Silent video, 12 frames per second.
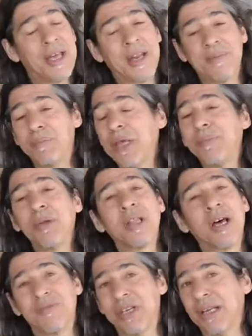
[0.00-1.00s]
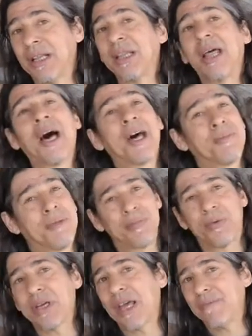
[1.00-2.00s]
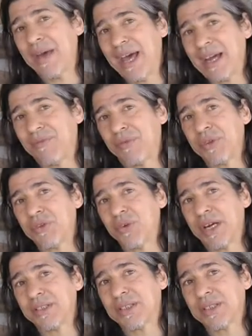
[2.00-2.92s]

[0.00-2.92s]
and people loved it. A lot of people came back for the dried